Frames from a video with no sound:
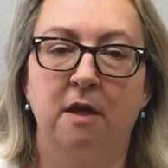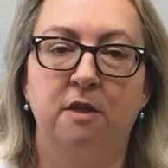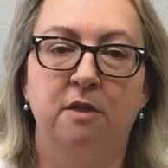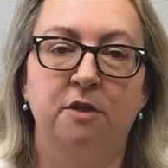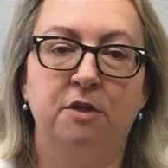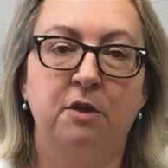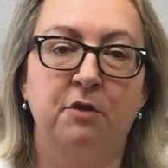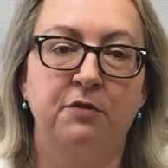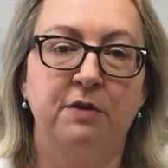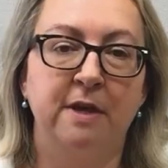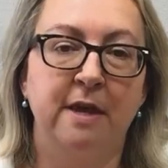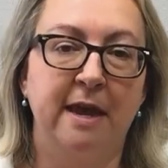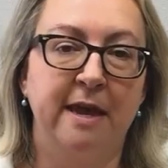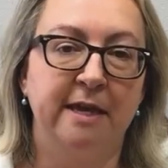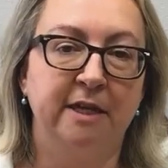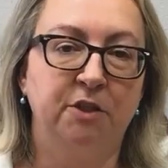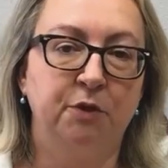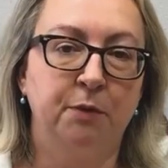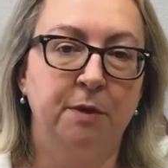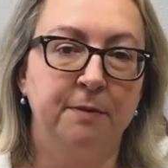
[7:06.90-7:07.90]
So the
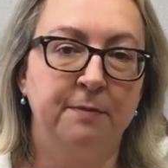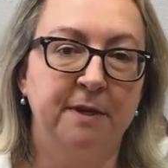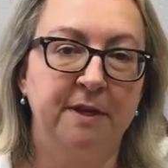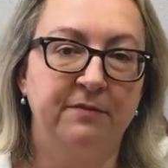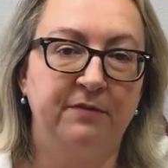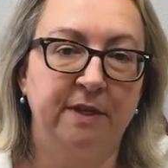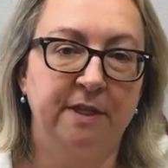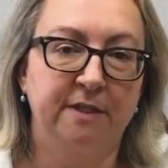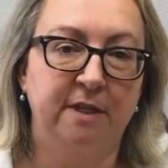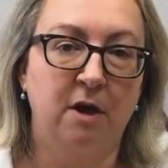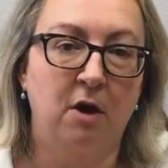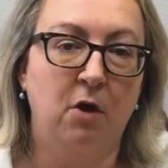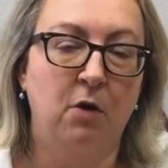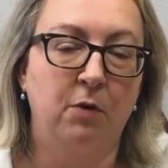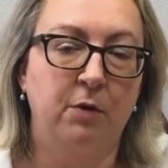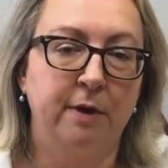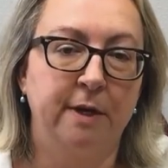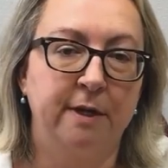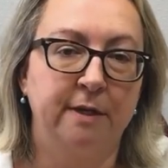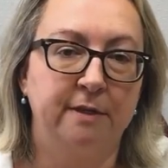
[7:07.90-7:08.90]
H1B visa
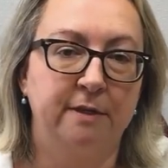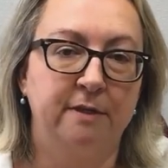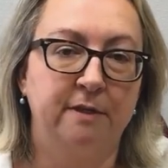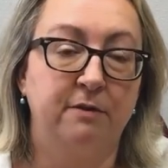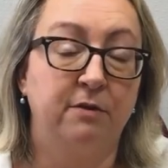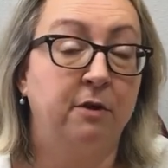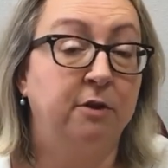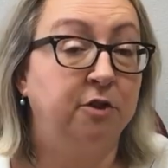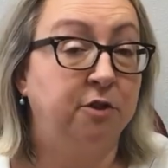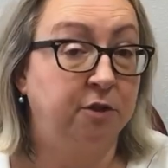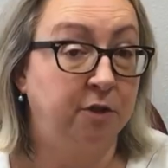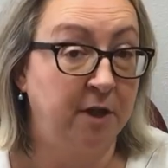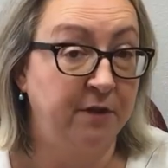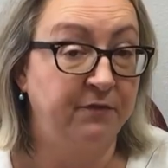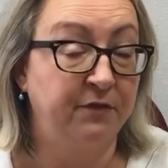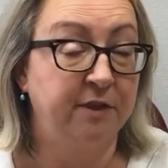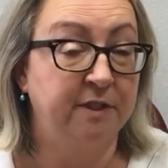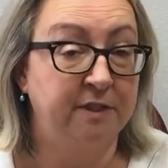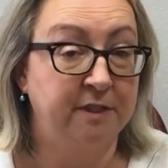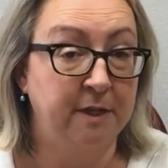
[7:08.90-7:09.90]
always,
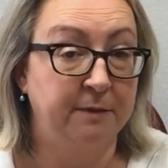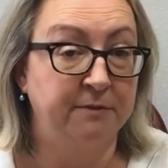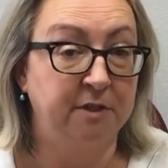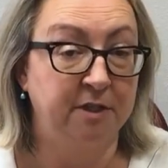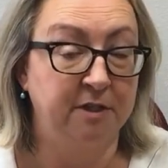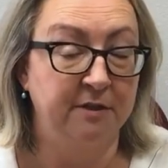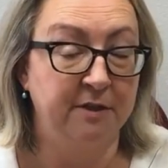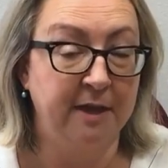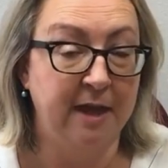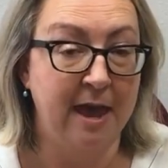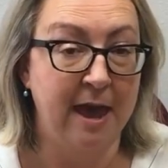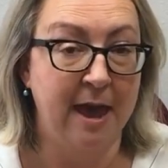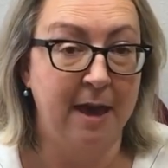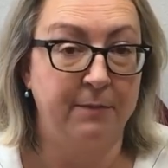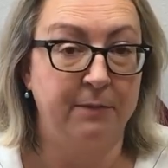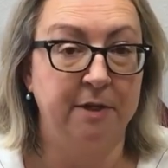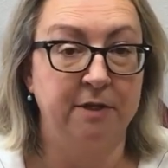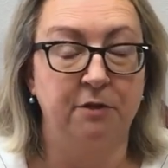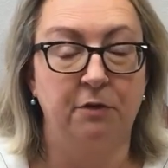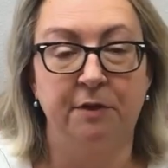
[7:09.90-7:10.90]
if it's subject to the
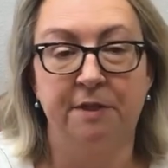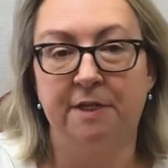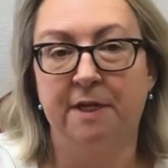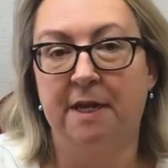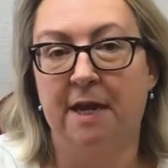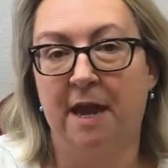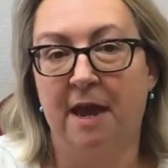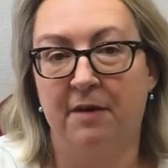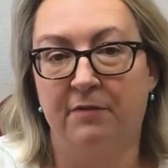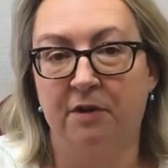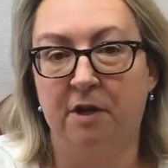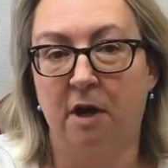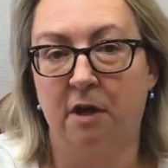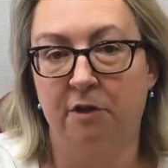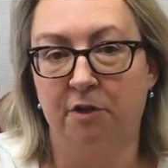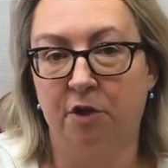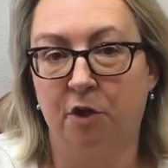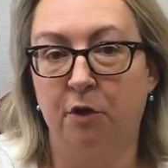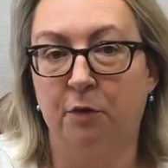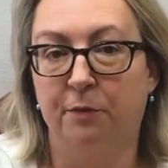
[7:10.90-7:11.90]
cap, is always going to have an
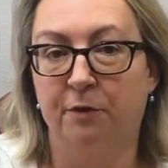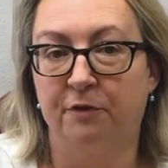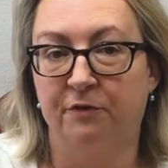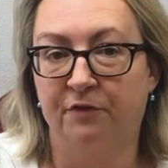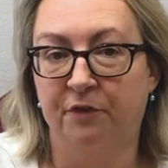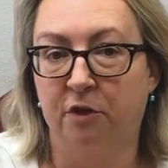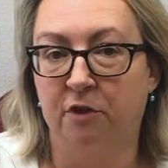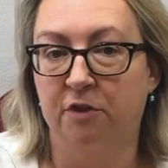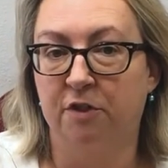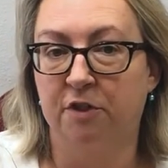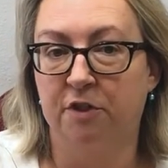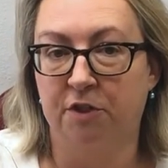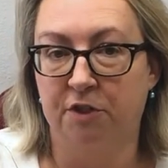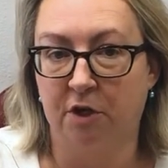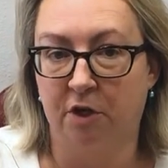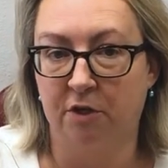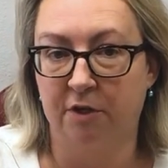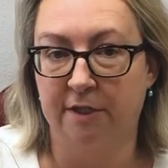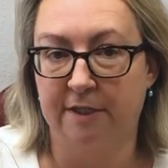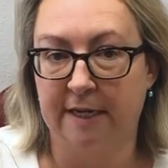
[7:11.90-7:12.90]
October 1st
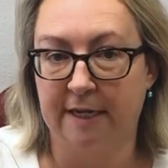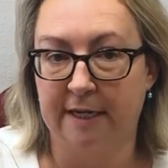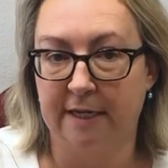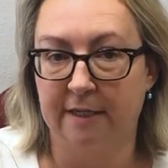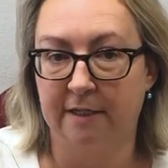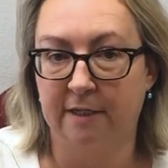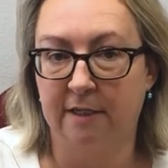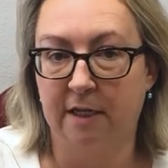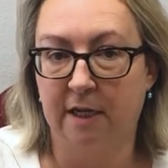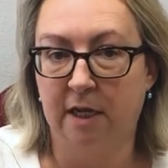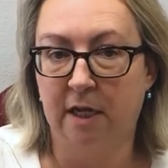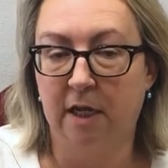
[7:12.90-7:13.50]
start date.